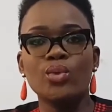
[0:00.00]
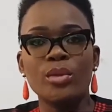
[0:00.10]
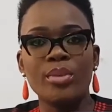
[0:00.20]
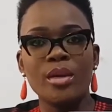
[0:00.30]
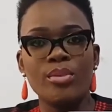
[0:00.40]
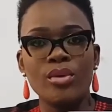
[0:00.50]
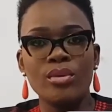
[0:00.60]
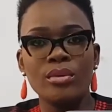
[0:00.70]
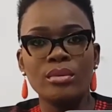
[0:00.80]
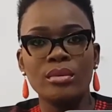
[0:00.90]
with
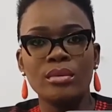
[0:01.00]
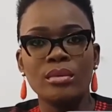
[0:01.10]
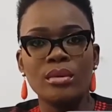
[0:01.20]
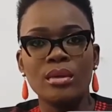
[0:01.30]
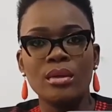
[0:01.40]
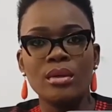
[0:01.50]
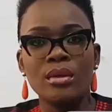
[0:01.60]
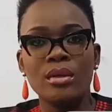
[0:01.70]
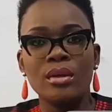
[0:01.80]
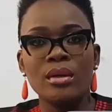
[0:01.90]
people
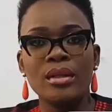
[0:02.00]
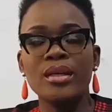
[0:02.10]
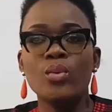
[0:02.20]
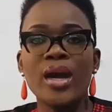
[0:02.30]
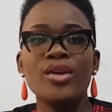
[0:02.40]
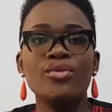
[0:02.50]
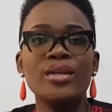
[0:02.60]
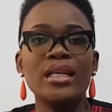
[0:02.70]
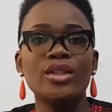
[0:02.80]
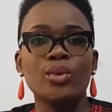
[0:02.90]
the way you relate